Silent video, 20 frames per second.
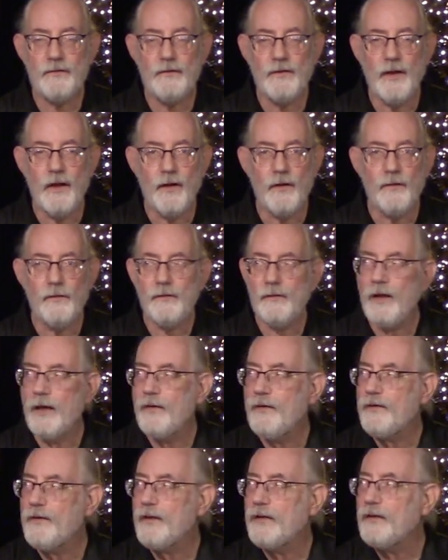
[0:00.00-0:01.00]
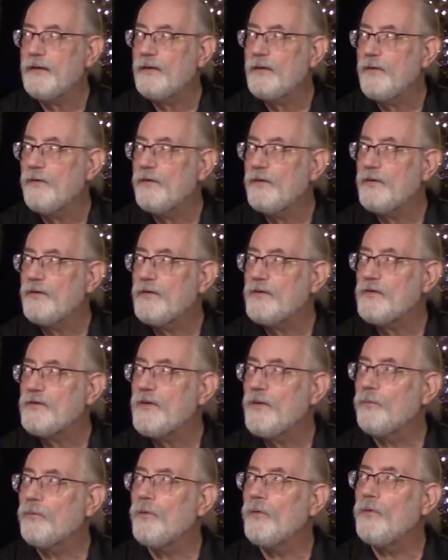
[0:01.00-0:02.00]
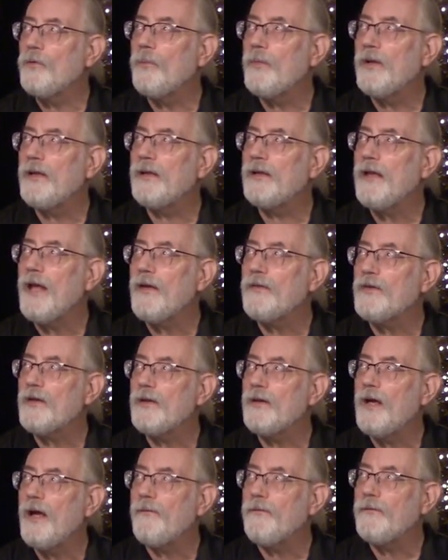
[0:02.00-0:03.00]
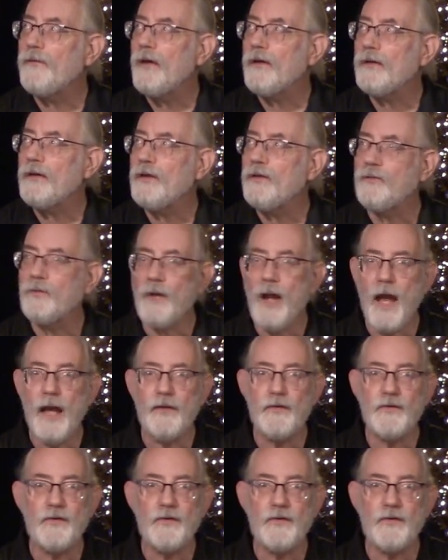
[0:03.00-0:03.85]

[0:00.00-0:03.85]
you know, other than this is the room, and it has a, a fairly dry